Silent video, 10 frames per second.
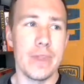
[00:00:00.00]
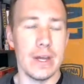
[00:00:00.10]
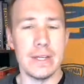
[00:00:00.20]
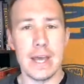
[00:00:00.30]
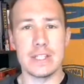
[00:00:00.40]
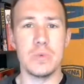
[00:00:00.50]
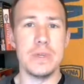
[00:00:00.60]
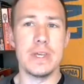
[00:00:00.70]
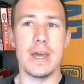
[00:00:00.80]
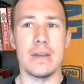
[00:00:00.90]
next
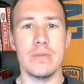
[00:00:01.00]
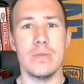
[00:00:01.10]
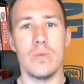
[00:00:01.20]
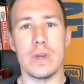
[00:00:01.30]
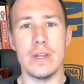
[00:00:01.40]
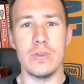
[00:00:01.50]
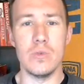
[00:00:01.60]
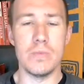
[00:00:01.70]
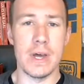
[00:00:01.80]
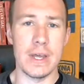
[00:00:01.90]
weekend when I do
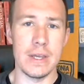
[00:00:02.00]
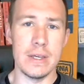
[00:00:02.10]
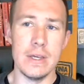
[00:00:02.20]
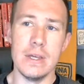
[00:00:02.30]
my